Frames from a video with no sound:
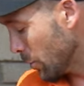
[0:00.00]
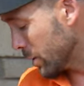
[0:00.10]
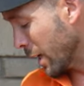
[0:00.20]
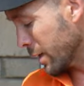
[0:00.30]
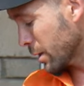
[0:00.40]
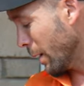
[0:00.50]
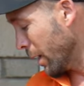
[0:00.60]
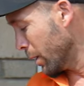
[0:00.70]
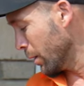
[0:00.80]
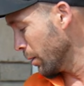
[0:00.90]
that we talked
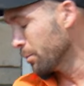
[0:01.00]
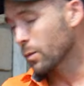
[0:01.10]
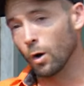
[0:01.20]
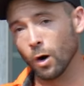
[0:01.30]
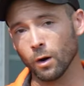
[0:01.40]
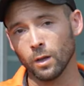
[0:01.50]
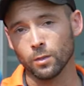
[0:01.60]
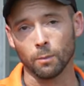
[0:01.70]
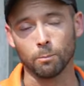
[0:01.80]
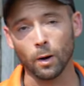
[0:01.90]
about here are
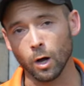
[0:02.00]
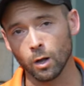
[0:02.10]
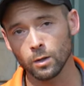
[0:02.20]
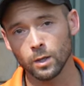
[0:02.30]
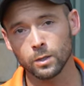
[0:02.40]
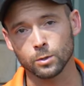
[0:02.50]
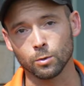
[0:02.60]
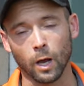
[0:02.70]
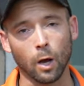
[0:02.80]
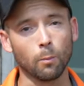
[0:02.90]
the ball
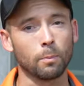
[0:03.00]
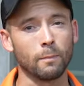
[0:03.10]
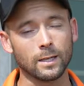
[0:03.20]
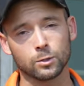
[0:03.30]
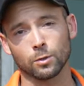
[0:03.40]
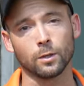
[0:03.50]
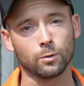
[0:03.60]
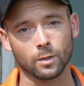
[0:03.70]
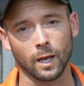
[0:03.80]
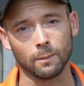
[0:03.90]
to help make sure that
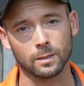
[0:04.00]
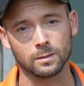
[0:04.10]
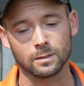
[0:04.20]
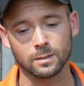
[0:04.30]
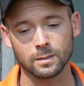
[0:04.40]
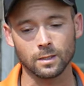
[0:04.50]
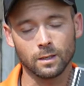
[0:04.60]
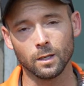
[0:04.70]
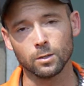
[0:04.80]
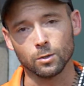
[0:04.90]
your timing is
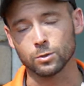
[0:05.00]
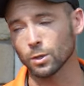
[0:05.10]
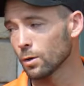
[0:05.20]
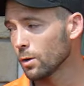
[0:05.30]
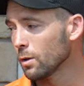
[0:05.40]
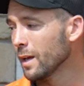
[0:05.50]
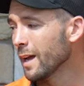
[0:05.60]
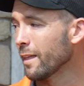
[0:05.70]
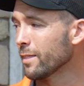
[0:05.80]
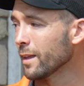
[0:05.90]
consistent, your journal,
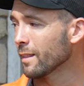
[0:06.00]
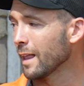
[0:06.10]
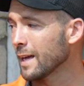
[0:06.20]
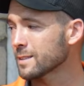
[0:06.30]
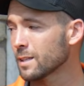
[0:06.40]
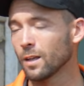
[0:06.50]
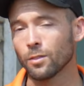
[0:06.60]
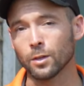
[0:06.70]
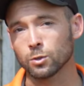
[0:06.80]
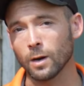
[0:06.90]
and then last,
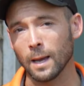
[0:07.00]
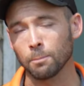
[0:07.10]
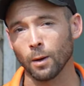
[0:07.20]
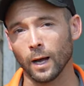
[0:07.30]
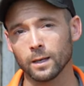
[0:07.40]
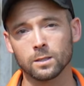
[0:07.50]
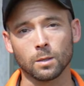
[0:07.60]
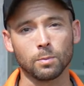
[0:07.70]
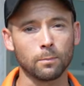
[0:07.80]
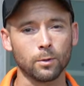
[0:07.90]
the tripod
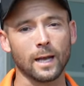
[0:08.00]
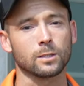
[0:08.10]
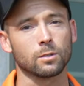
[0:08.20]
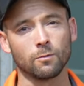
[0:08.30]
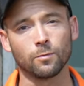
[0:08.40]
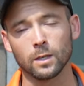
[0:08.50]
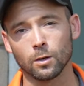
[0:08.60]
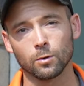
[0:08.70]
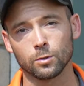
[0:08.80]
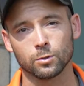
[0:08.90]
to be able to actually
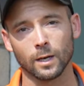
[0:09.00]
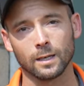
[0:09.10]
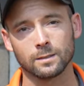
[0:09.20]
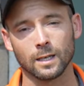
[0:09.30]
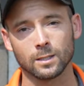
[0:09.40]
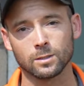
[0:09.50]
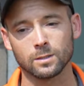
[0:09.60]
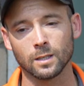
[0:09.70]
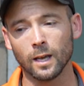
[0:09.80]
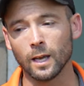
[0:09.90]
video your training
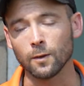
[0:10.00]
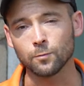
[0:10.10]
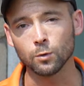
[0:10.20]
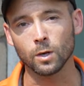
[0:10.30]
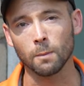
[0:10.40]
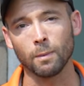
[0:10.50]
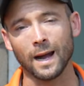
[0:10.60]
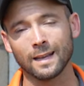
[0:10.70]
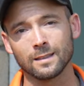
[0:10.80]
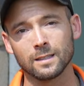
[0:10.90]
sessions. If you
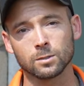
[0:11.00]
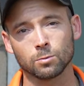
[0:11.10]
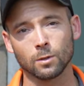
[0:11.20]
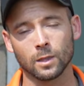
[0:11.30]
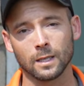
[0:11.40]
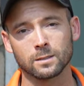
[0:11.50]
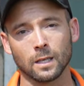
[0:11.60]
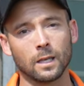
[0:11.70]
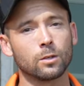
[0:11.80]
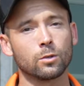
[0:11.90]
combine these three things
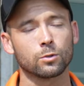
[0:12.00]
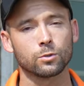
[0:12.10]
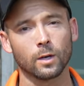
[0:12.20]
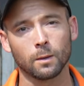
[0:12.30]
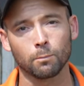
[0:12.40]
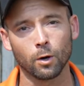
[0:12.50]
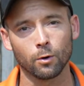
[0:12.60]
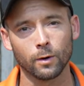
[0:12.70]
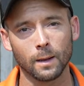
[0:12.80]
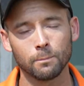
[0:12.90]
into your training
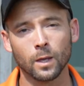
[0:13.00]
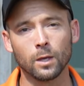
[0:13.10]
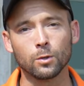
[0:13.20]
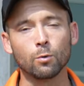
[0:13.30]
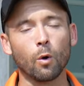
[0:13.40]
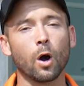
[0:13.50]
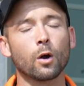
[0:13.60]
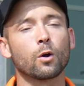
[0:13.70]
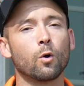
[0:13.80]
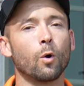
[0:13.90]
program, you
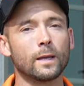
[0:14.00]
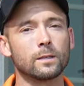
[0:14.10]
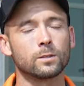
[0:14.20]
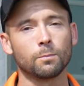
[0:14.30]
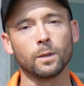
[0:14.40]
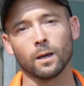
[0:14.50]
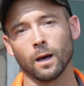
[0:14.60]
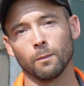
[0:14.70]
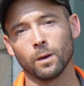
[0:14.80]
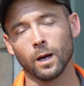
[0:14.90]
are going to
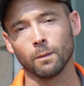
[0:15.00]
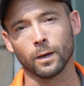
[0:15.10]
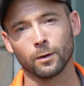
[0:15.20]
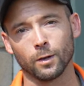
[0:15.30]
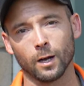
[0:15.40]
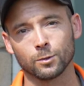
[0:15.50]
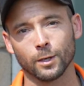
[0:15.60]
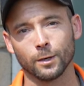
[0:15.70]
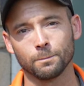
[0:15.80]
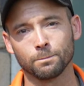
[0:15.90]
become a better dog
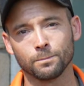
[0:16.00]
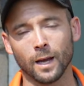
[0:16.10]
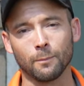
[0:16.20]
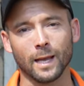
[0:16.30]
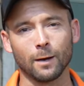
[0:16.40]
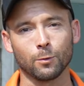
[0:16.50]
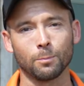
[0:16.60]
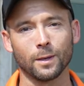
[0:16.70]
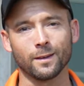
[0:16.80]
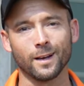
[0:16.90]
trainer. I'm the guy with the
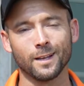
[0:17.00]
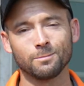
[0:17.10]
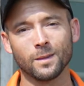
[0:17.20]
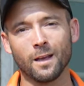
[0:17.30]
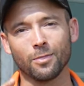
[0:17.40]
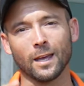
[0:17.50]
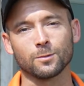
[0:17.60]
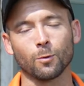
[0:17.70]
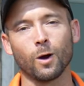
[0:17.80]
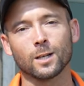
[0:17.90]
pink gun. Thanks
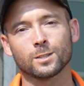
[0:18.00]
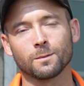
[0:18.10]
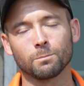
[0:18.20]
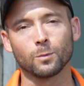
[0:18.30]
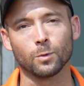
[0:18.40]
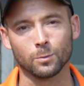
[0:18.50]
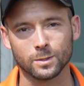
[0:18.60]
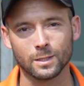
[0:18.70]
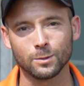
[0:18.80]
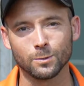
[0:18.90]
for watching. We will
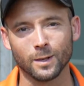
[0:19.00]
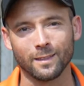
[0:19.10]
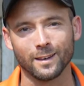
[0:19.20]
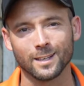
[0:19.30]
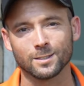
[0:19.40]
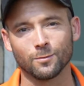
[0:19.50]
see you in the next